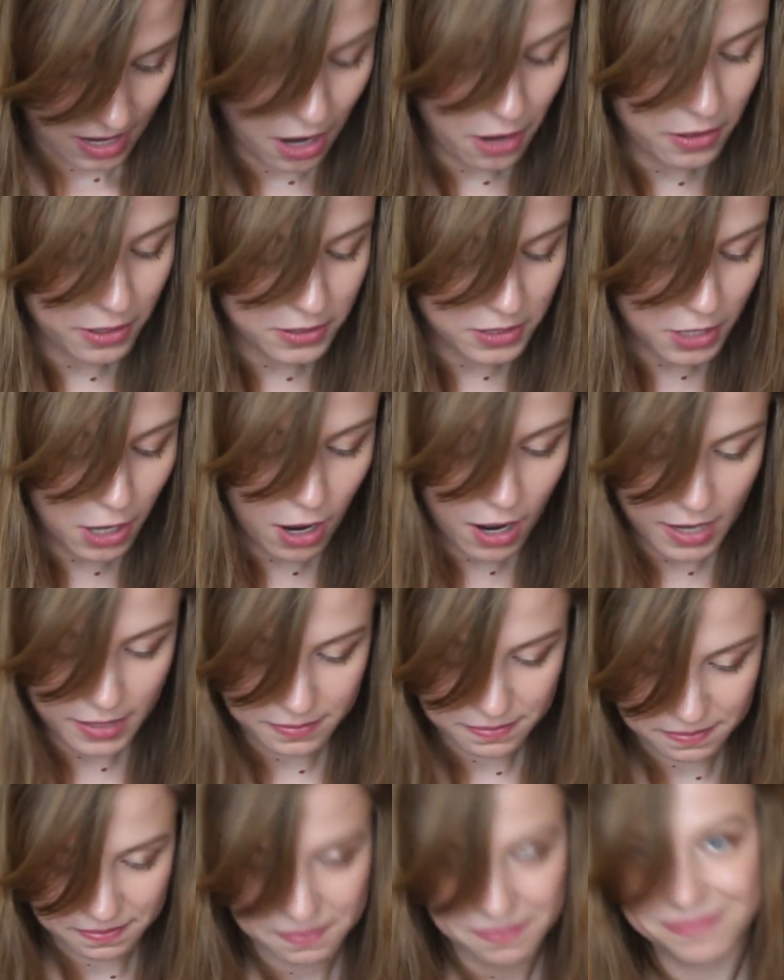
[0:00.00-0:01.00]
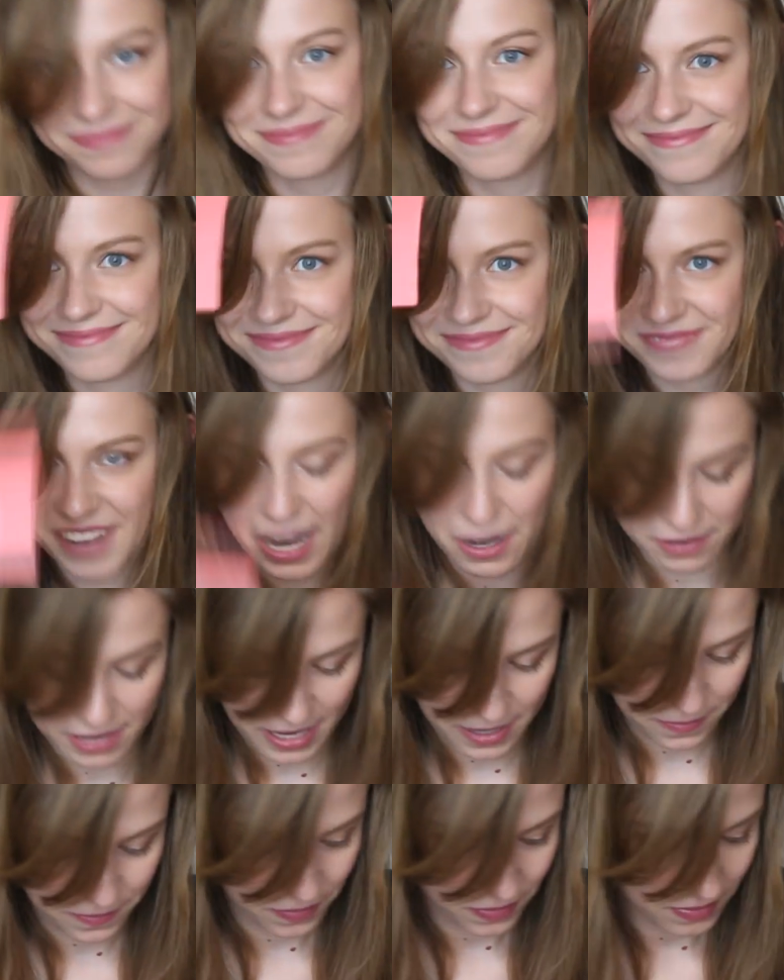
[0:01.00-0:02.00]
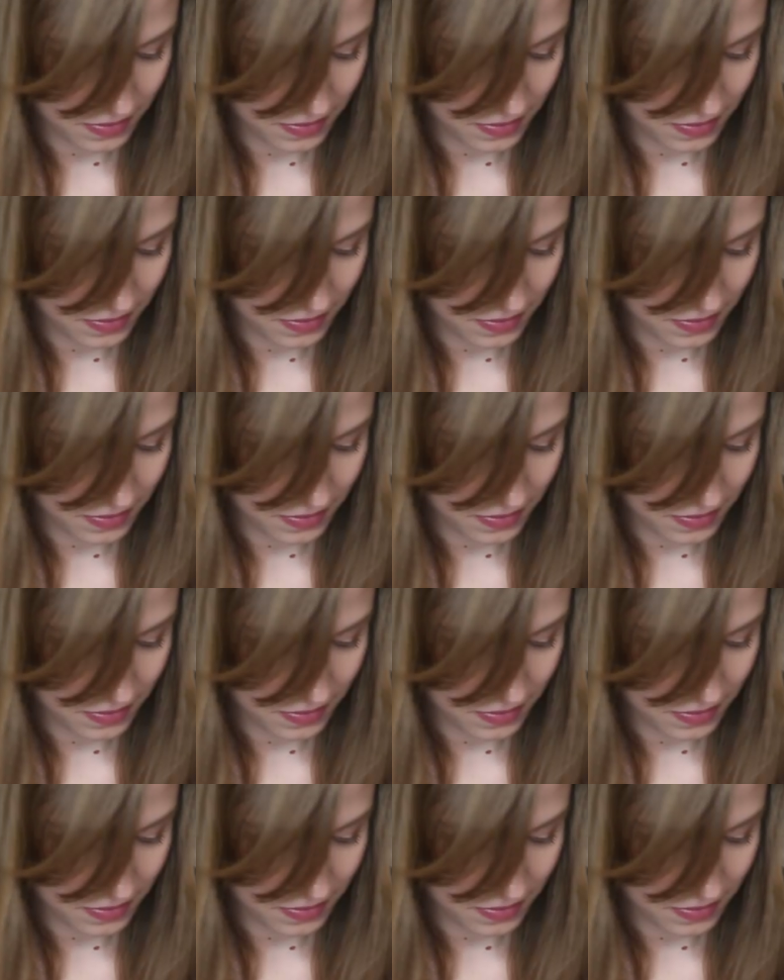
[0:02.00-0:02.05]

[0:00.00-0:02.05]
Oh, there's a card. Found it.